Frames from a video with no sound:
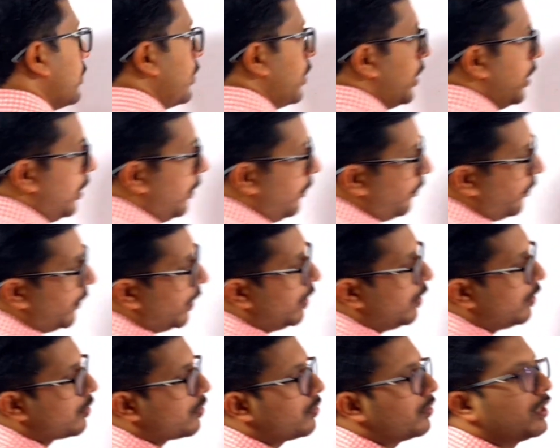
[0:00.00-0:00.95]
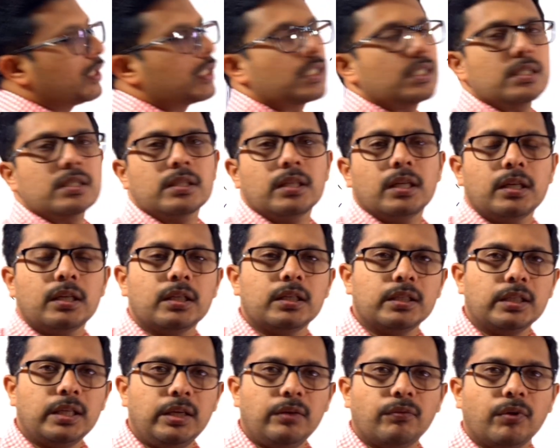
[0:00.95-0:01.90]
Okay, so this is the
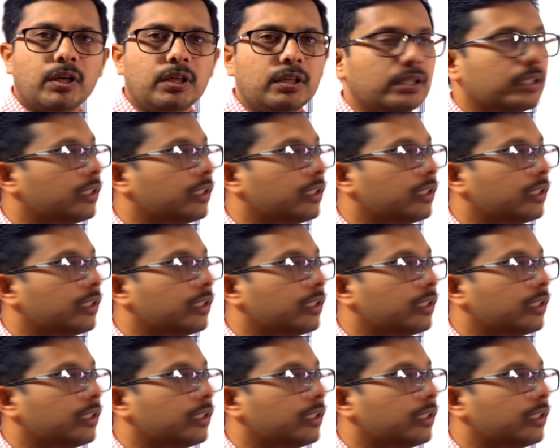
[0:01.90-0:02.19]
given